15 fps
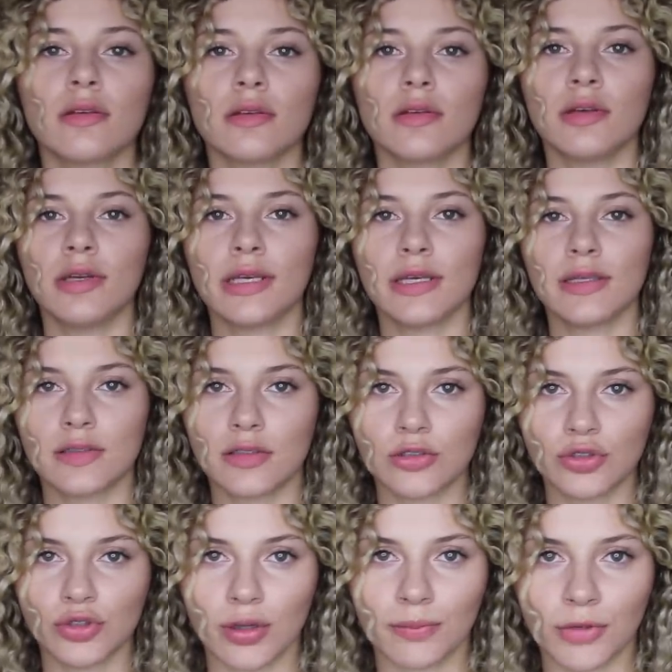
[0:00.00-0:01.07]
you need to
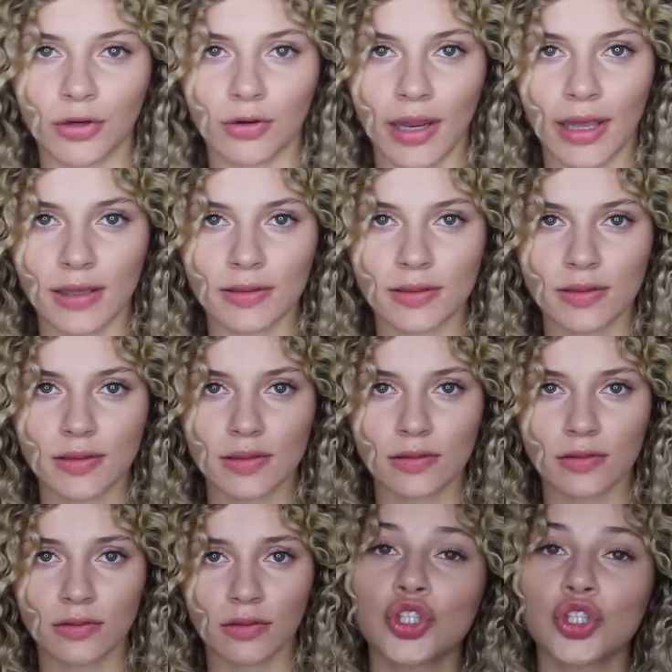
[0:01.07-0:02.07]
trim your ends